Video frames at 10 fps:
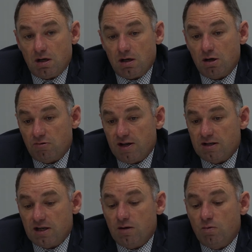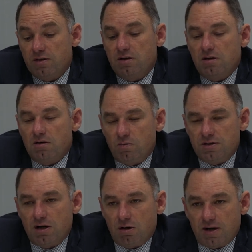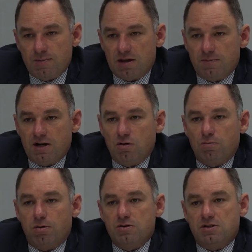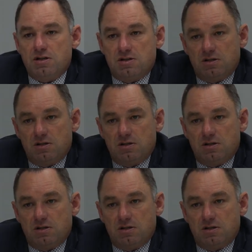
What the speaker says: correctly with the correct mathematical process.